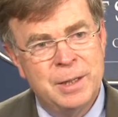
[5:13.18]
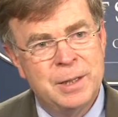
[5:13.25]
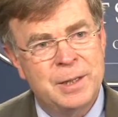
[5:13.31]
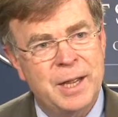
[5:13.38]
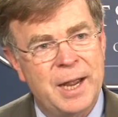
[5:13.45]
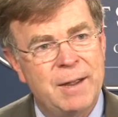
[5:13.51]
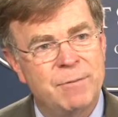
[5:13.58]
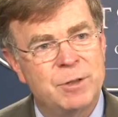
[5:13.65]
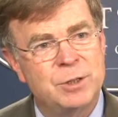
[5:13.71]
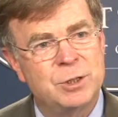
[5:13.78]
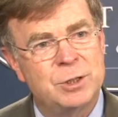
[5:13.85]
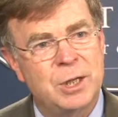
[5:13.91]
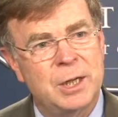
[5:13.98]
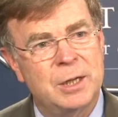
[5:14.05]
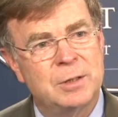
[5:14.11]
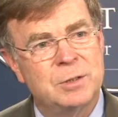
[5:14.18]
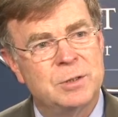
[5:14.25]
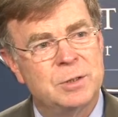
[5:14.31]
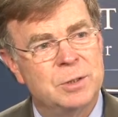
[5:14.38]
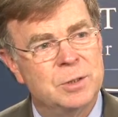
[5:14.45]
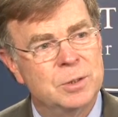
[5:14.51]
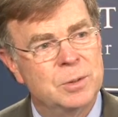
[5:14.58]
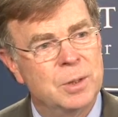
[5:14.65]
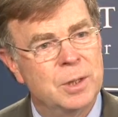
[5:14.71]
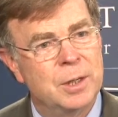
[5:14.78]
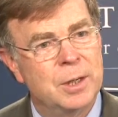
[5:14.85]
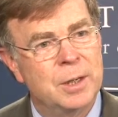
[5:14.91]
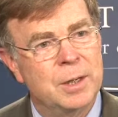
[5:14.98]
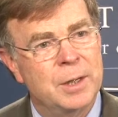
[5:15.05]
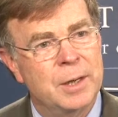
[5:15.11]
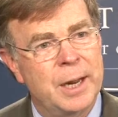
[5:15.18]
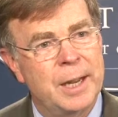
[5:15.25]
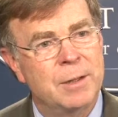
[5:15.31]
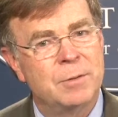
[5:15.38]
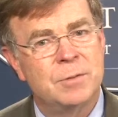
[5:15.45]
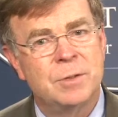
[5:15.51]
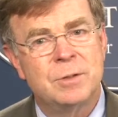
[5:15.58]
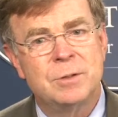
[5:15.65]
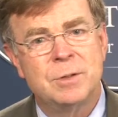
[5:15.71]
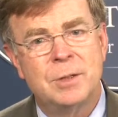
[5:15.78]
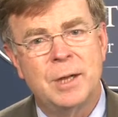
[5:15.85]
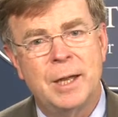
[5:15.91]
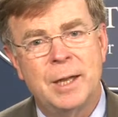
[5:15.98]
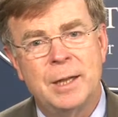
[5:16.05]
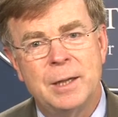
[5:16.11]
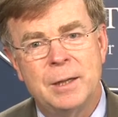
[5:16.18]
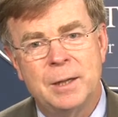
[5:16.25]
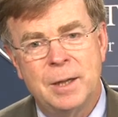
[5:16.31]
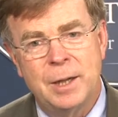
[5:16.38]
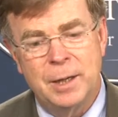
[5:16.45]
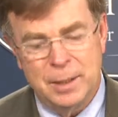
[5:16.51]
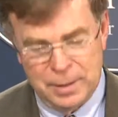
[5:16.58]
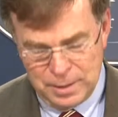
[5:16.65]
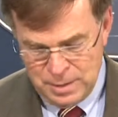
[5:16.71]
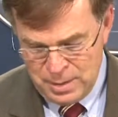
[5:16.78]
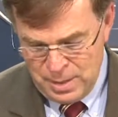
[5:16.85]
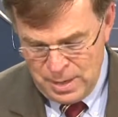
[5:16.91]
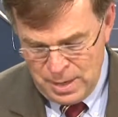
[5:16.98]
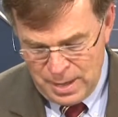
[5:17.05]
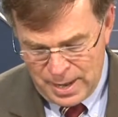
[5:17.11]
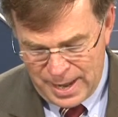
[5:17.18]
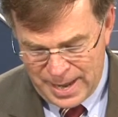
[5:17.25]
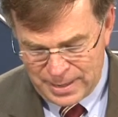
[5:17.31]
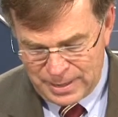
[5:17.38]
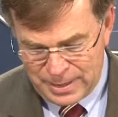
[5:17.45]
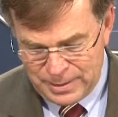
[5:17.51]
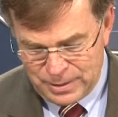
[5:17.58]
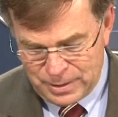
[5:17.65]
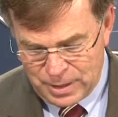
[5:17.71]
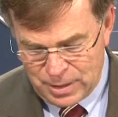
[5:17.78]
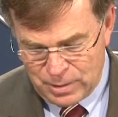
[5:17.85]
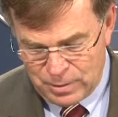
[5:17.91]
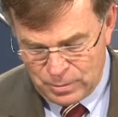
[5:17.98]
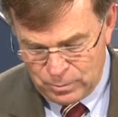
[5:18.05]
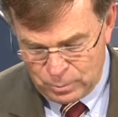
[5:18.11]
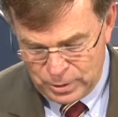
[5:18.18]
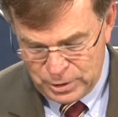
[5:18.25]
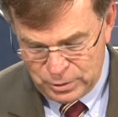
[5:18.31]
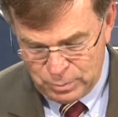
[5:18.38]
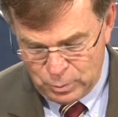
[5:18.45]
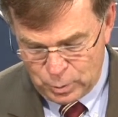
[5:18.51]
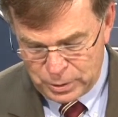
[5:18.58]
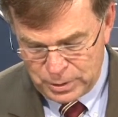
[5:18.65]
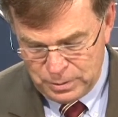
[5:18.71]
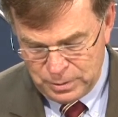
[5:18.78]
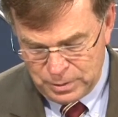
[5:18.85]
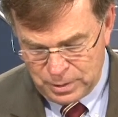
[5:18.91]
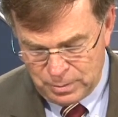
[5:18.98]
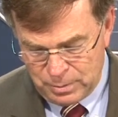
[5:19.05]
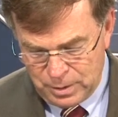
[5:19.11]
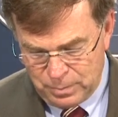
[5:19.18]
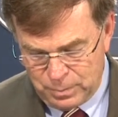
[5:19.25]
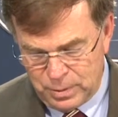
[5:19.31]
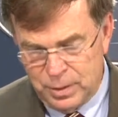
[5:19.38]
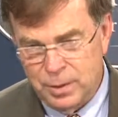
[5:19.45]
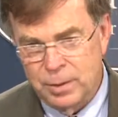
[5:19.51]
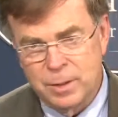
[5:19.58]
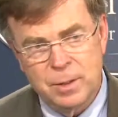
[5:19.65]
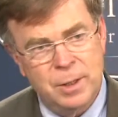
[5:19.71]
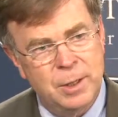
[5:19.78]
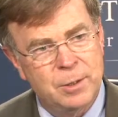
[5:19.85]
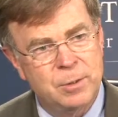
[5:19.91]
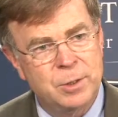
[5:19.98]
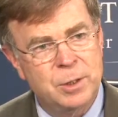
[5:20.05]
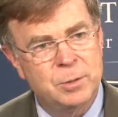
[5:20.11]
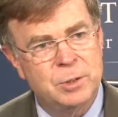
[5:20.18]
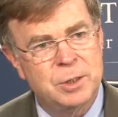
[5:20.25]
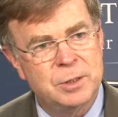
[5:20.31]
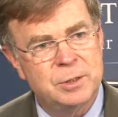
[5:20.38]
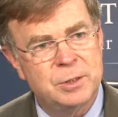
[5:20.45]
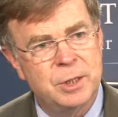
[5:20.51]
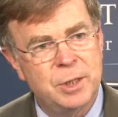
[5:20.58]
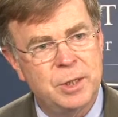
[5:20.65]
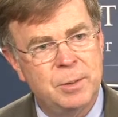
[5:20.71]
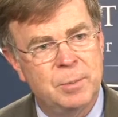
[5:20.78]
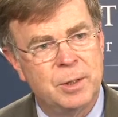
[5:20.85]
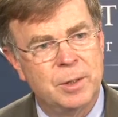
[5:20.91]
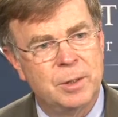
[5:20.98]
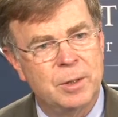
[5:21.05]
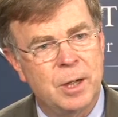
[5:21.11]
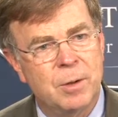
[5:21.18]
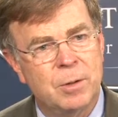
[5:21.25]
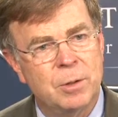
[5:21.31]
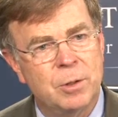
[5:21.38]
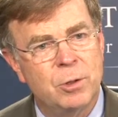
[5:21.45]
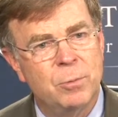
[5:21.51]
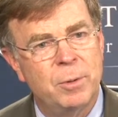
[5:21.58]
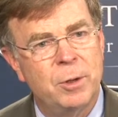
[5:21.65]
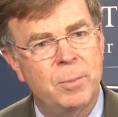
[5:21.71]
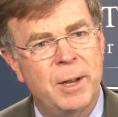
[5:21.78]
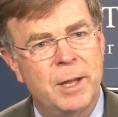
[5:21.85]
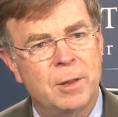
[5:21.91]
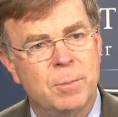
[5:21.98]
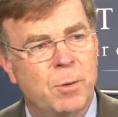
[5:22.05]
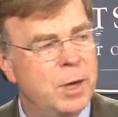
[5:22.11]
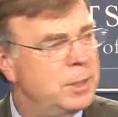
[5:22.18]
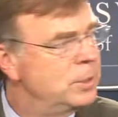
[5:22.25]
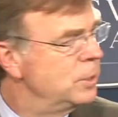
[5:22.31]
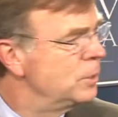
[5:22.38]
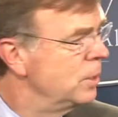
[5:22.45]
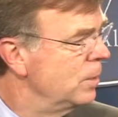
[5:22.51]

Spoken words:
to have this chance to announce this today, and I'd like to call on Reese Morgan to come up and introduce his team and talk a little bit about the project.